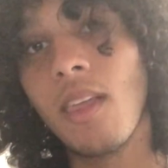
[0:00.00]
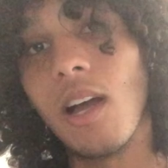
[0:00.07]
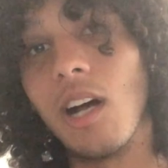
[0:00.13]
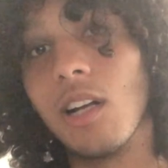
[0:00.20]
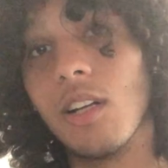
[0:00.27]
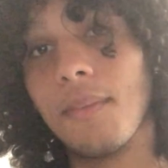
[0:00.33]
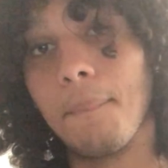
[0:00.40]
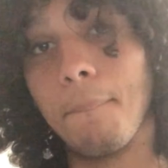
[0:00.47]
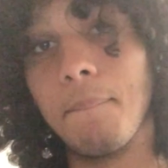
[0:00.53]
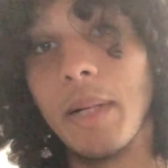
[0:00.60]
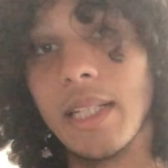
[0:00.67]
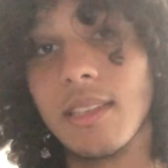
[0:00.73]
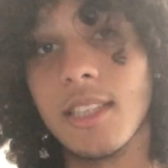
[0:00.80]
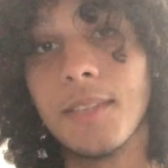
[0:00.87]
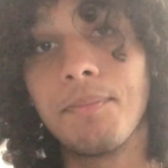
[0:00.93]
a lot
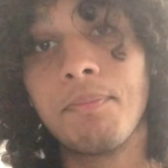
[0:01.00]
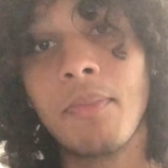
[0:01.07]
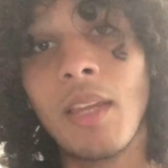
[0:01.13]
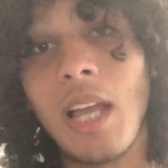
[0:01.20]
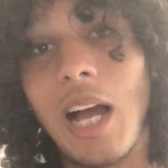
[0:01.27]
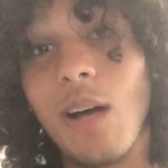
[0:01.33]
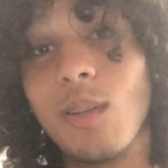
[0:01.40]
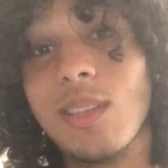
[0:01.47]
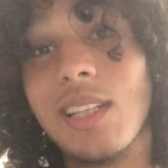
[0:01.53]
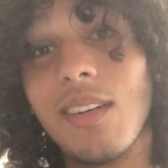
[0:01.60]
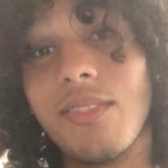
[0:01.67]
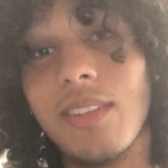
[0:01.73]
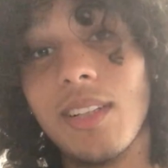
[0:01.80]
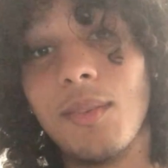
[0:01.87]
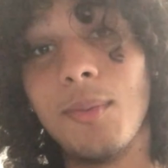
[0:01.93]
better. I'll
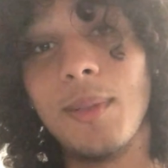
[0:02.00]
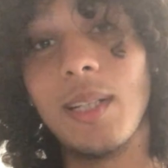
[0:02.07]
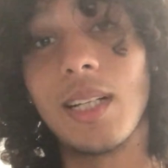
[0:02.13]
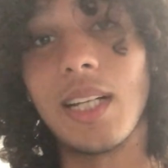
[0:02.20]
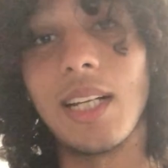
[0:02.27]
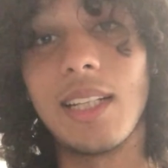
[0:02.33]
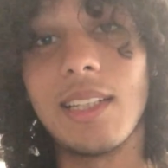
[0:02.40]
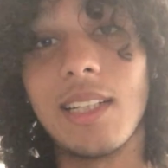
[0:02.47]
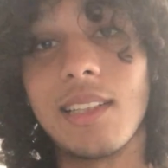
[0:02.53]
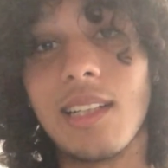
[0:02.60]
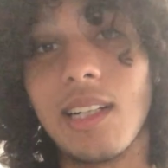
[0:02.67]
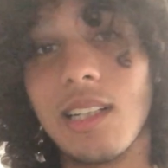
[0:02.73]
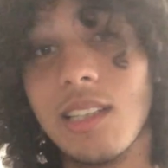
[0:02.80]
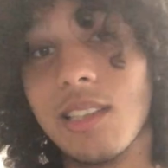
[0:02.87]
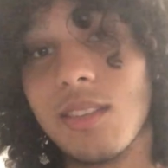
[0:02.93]
definitely be looking at the
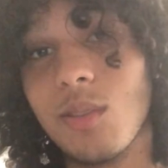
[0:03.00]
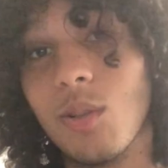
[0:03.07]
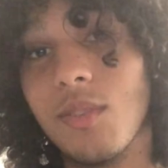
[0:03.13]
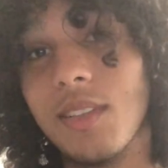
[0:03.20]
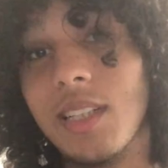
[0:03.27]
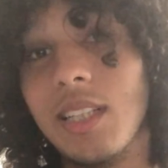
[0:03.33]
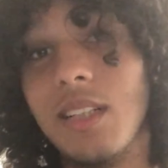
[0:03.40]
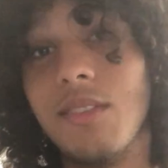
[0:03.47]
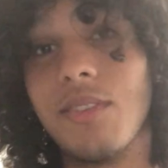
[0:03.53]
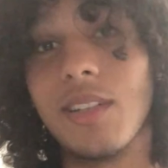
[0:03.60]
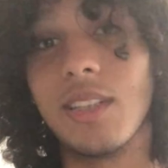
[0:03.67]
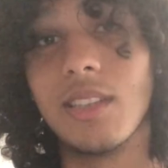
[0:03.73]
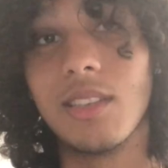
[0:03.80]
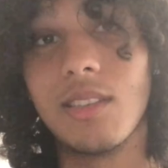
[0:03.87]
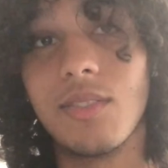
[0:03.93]
attackers over the
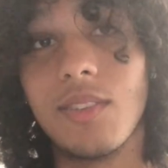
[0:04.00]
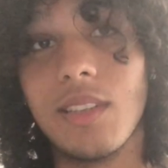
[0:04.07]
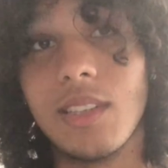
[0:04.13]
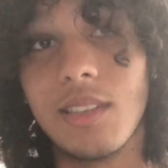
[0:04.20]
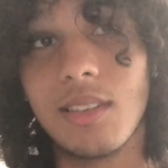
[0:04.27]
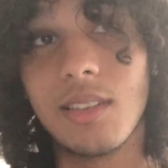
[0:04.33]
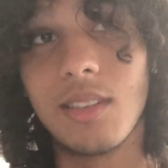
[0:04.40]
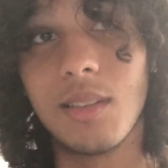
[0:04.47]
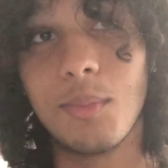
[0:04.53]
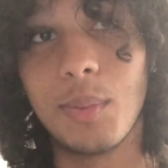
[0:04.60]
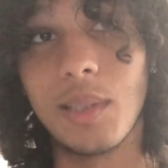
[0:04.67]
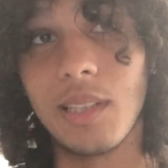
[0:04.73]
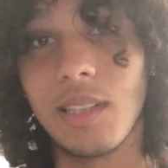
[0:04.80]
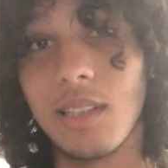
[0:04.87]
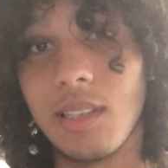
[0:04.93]
defenders for this
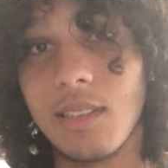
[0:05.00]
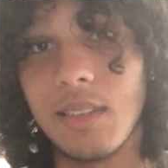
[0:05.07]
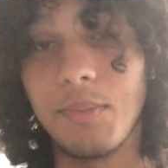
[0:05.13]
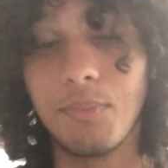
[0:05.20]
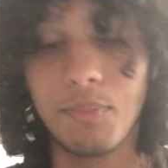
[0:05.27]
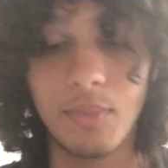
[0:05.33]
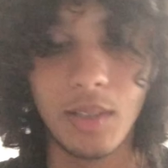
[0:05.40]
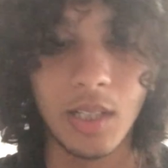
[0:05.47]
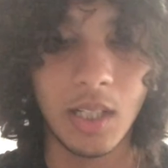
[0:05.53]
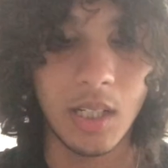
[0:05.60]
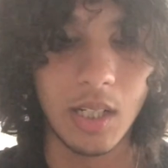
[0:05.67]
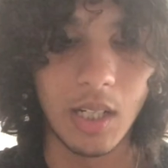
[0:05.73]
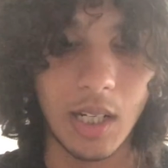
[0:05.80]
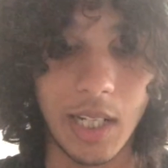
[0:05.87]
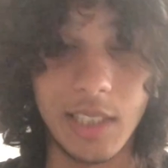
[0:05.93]
particular team.
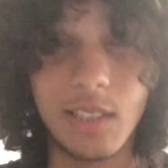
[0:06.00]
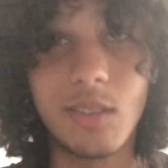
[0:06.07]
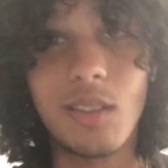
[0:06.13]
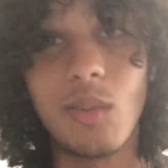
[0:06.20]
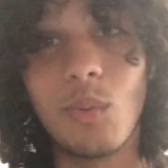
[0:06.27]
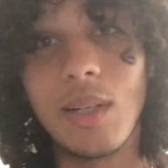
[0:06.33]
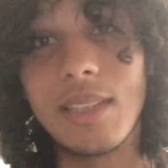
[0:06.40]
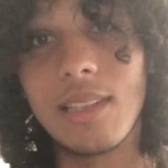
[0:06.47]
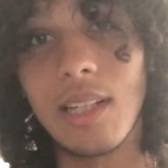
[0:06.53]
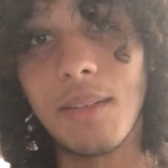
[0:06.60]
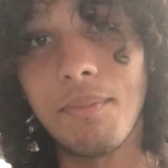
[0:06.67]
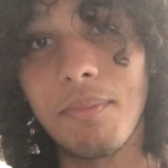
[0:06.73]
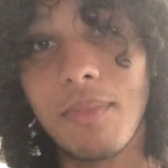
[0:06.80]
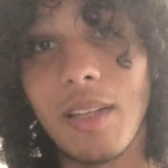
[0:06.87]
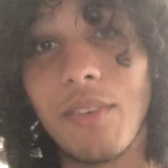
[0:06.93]
In terms of West
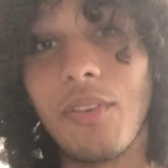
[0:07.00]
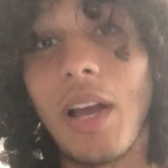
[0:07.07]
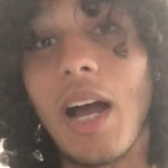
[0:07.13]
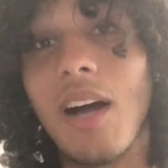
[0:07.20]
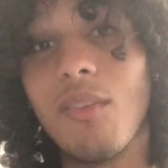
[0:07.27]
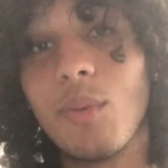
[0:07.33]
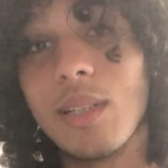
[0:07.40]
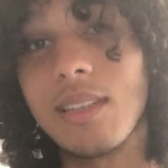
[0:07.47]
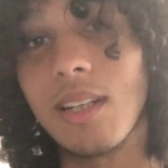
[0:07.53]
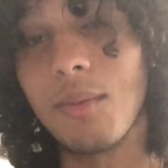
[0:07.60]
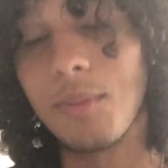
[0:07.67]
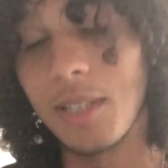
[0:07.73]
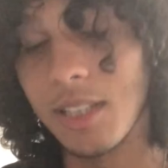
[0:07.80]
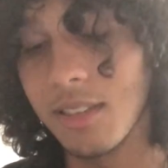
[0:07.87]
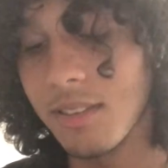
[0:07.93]
Ham, if you have West Ham
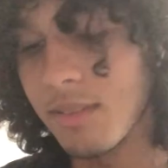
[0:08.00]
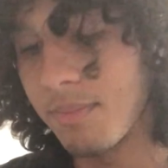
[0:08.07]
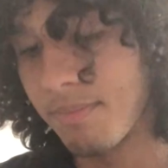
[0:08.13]
players,